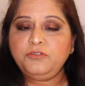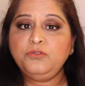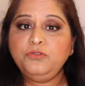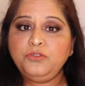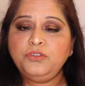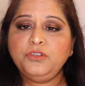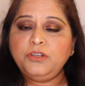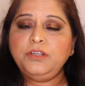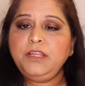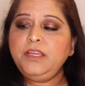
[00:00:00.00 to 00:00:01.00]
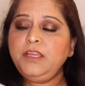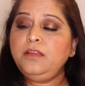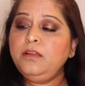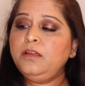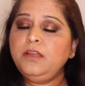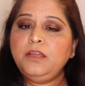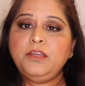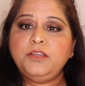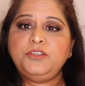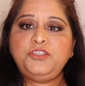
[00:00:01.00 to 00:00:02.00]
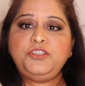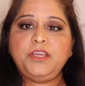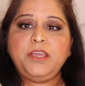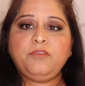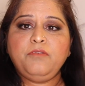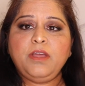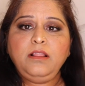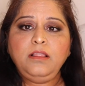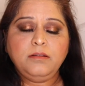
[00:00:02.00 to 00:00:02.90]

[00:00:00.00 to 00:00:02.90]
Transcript: to surely shake well,